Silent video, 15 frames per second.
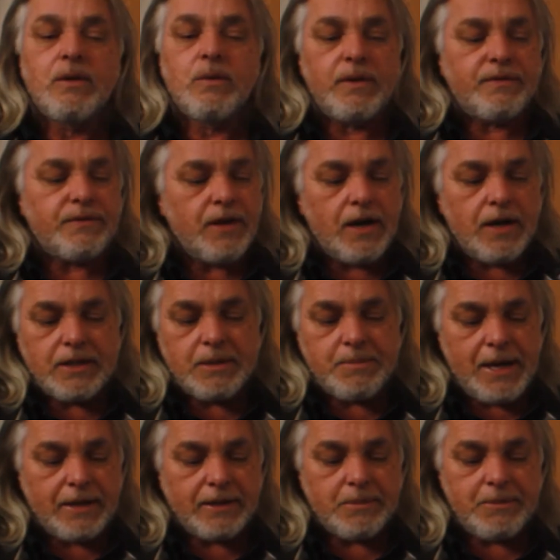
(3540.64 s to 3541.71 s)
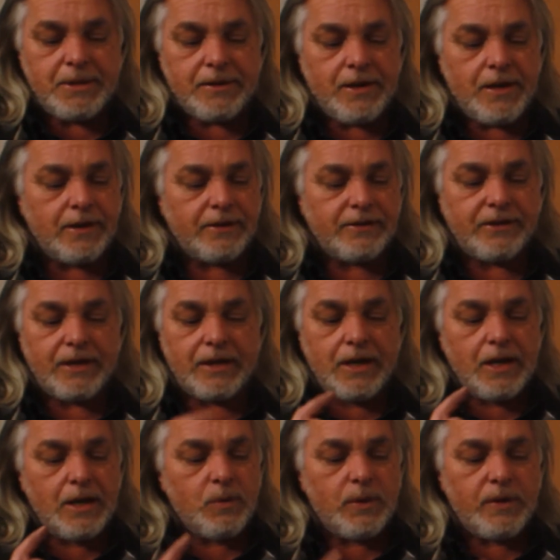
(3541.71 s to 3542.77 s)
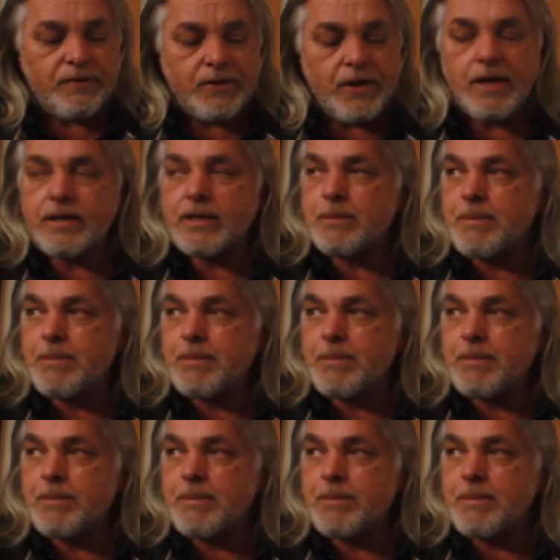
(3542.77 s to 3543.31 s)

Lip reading: We've talked about the mythology. We've talked